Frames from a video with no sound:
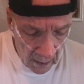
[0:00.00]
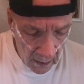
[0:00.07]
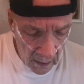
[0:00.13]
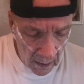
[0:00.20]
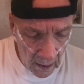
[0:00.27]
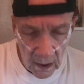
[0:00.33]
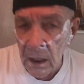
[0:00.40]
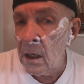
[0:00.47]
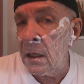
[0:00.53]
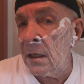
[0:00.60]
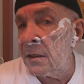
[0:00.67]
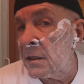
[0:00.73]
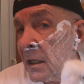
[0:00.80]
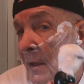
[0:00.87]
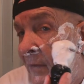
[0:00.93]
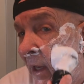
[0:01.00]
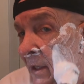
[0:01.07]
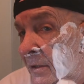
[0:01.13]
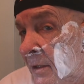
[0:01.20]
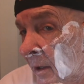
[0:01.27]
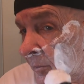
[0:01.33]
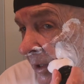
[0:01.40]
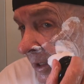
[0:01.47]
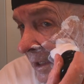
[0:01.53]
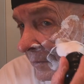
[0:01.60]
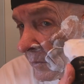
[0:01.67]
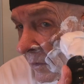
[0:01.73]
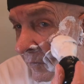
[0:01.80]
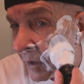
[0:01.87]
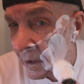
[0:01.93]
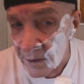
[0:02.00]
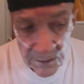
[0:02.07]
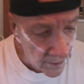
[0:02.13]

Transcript: uh, let's leave that subject and move on to